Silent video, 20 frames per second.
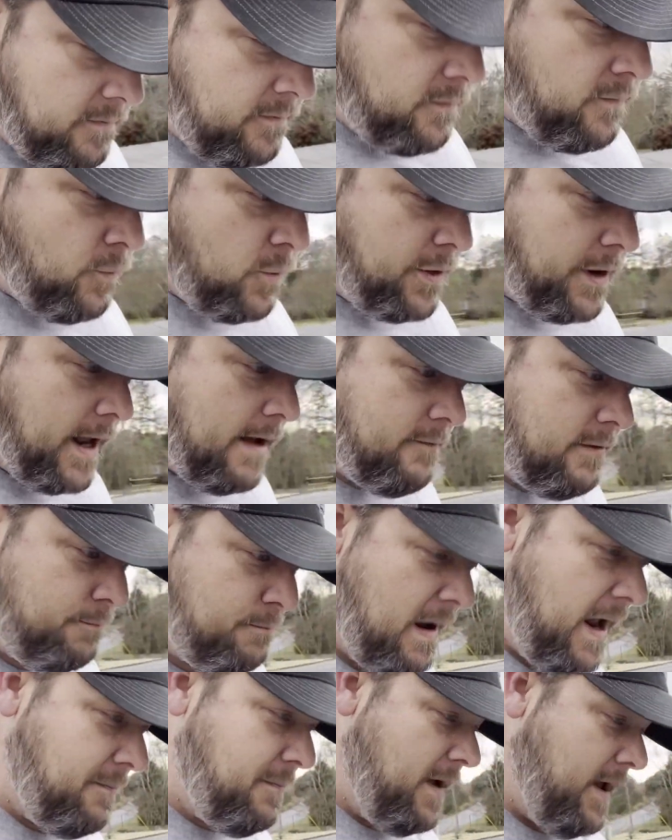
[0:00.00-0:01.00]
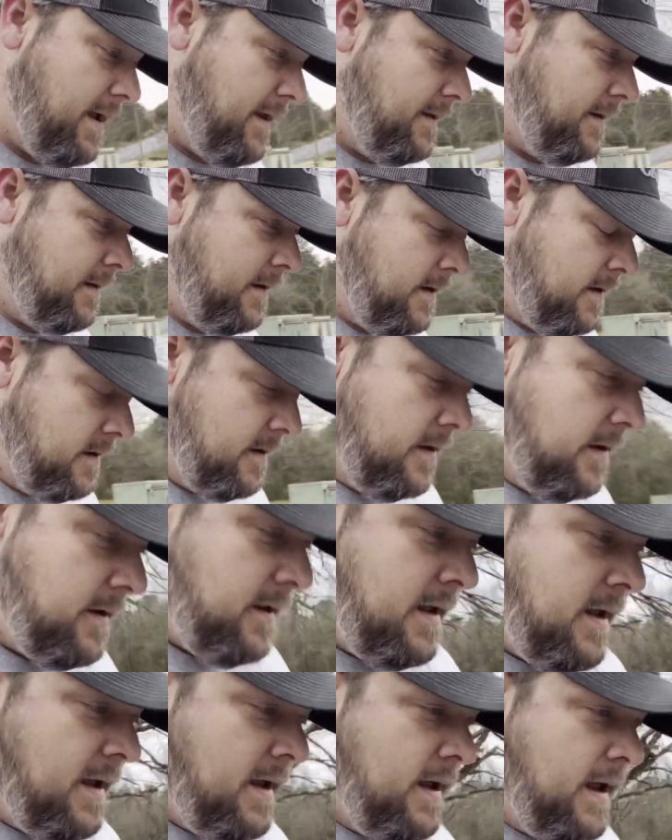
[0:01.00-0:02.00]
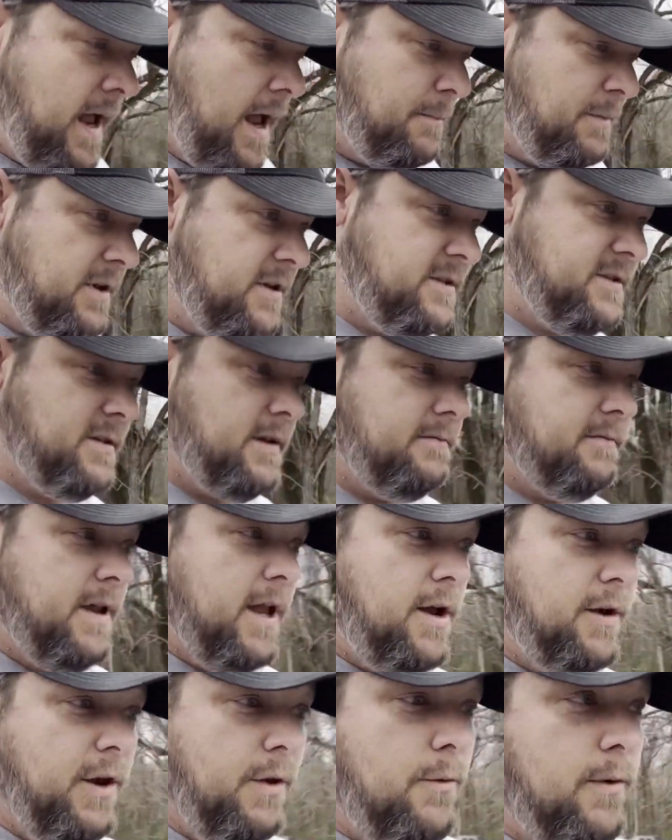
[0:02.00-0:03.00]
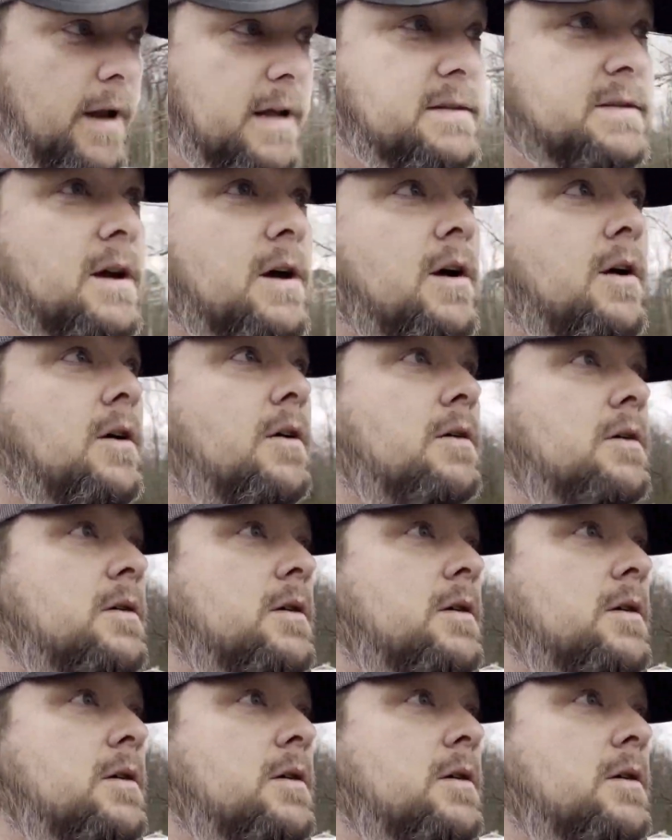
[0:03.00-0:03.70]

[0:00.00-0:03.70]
whatever it may have been. I'm just telling you what I saw.